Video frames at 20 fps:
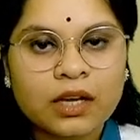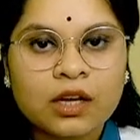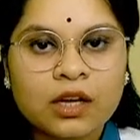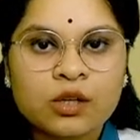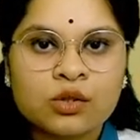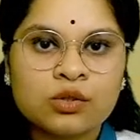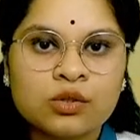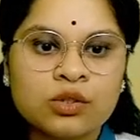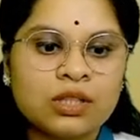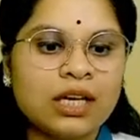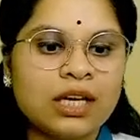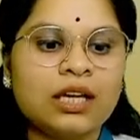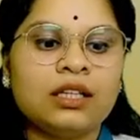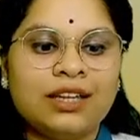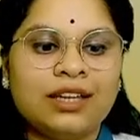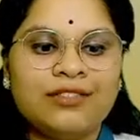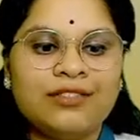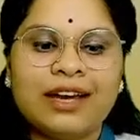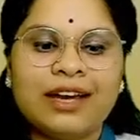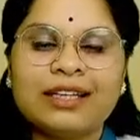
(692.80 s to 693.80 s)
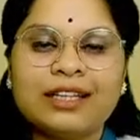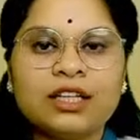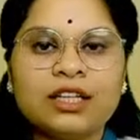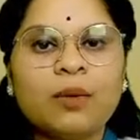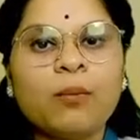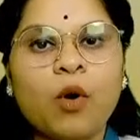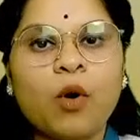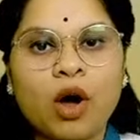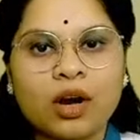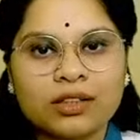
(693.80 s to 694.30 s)
So they went in a
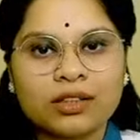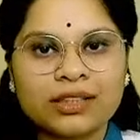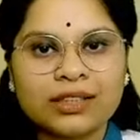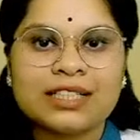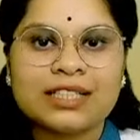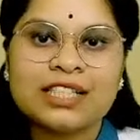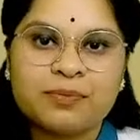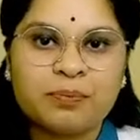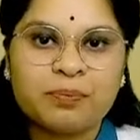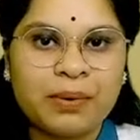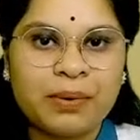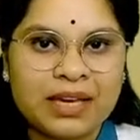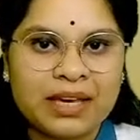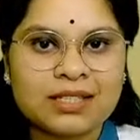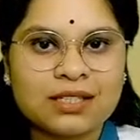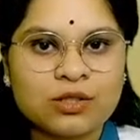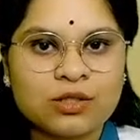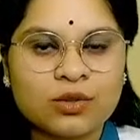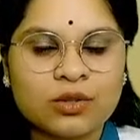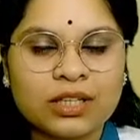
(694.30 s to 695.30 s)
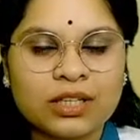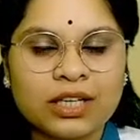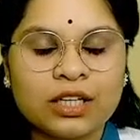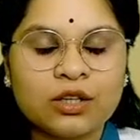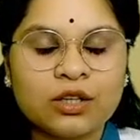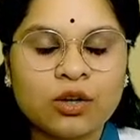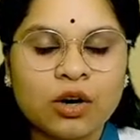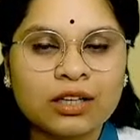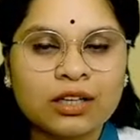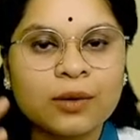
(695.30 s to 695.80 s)
moderate pace. So they did
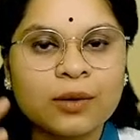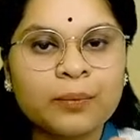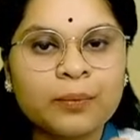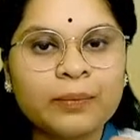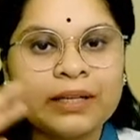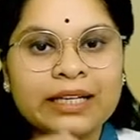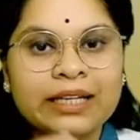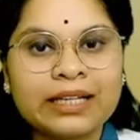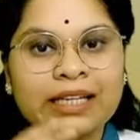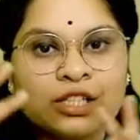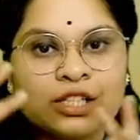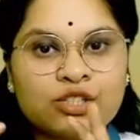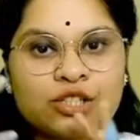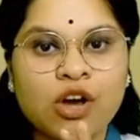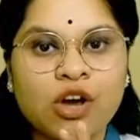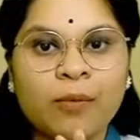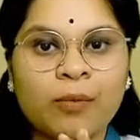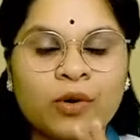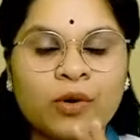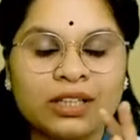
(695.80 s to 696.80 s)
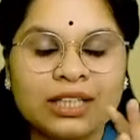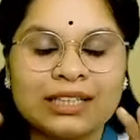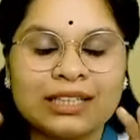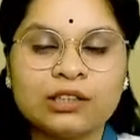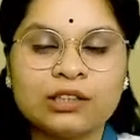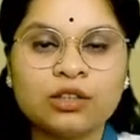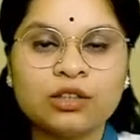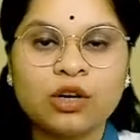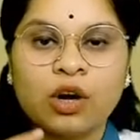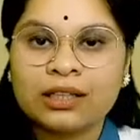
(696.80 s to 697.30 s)
not completely stop or they
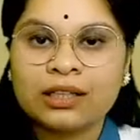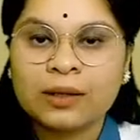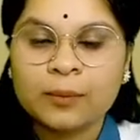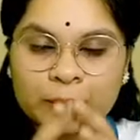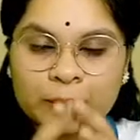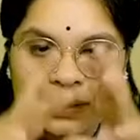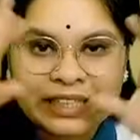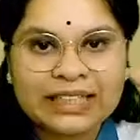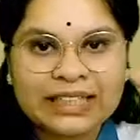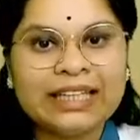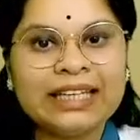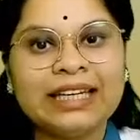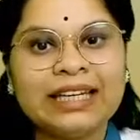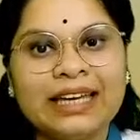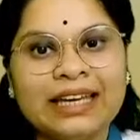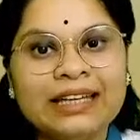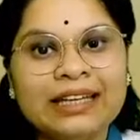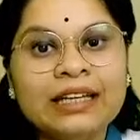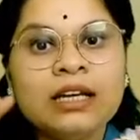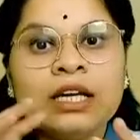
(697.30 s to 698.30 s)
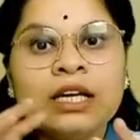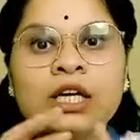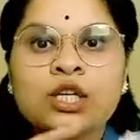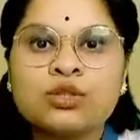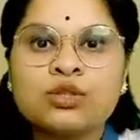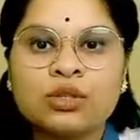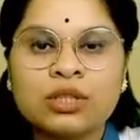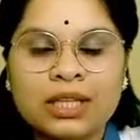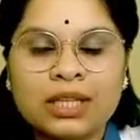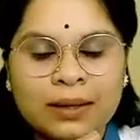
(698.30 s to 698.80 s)
did not completely gain.
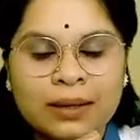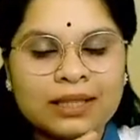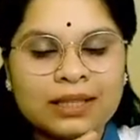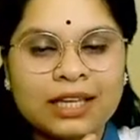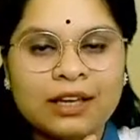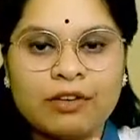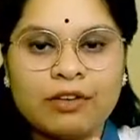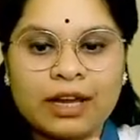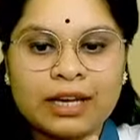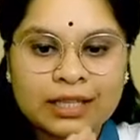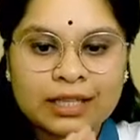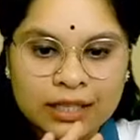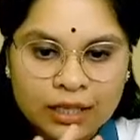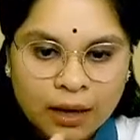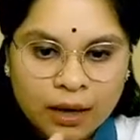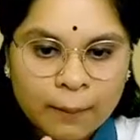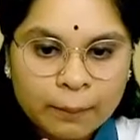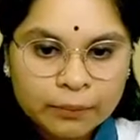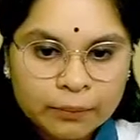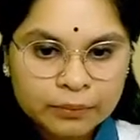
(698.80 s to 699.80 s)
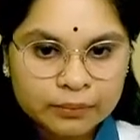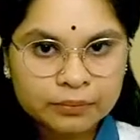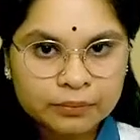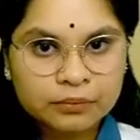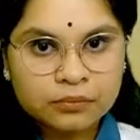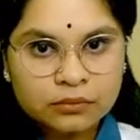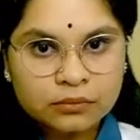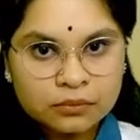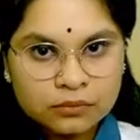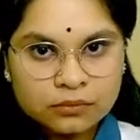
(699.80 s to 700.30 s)
So they went
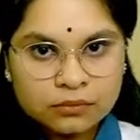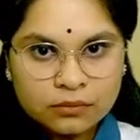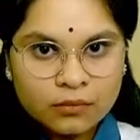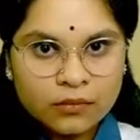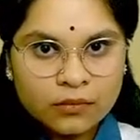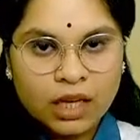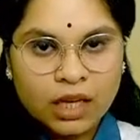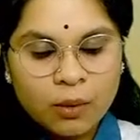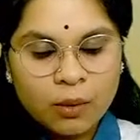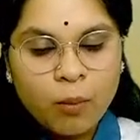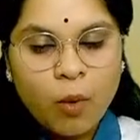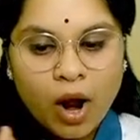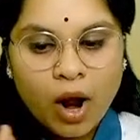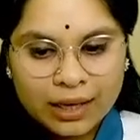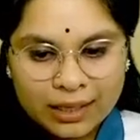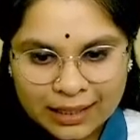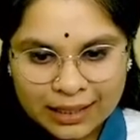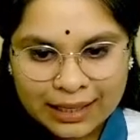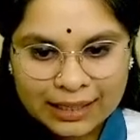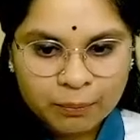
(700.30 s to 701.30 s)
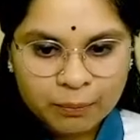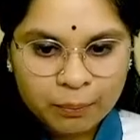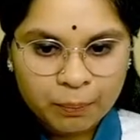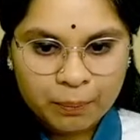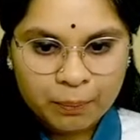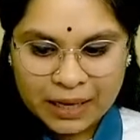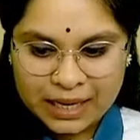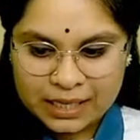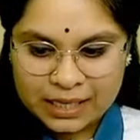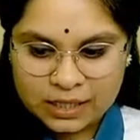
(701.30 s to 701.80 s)
in a moderate
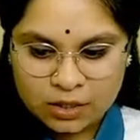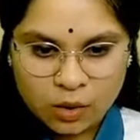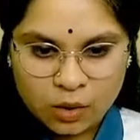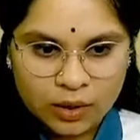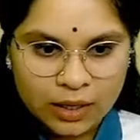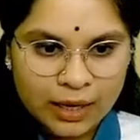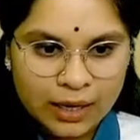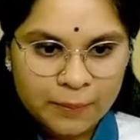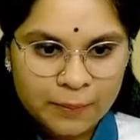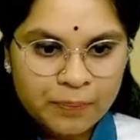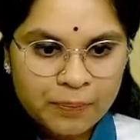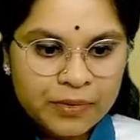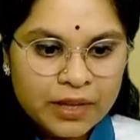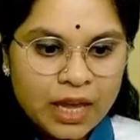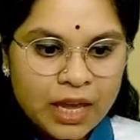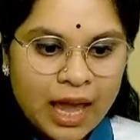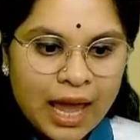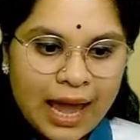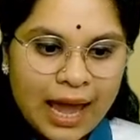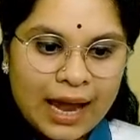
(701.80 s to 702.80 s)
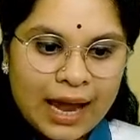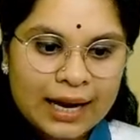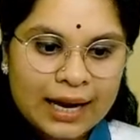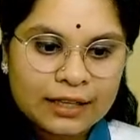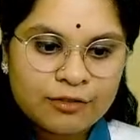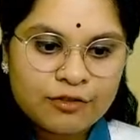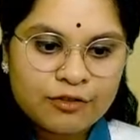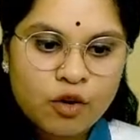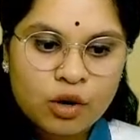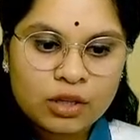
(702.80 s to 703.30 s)
pace. Okay.
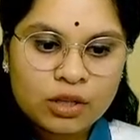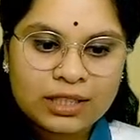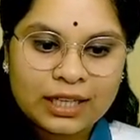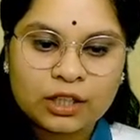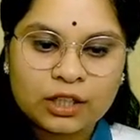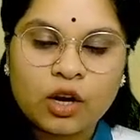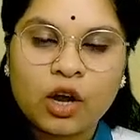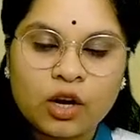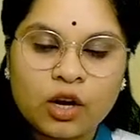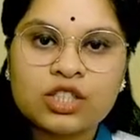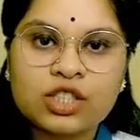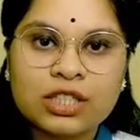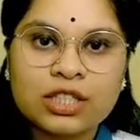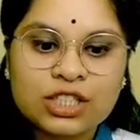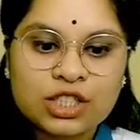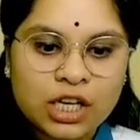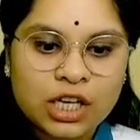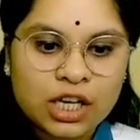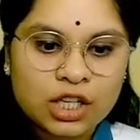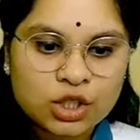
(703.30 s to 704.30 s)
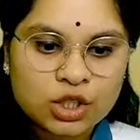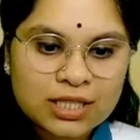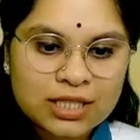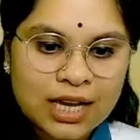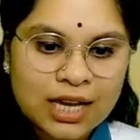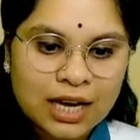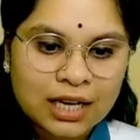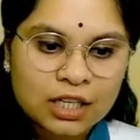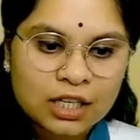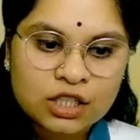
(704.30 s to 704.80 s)
And fourth, technological changes
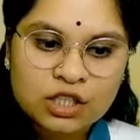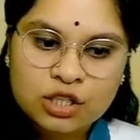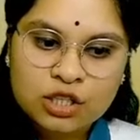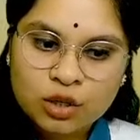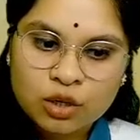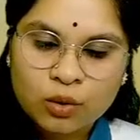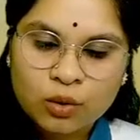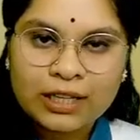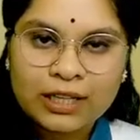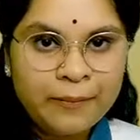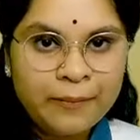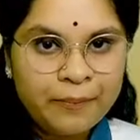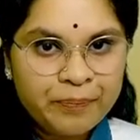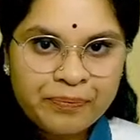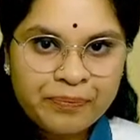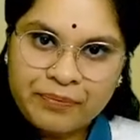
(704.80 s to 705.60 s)
occurred slowly.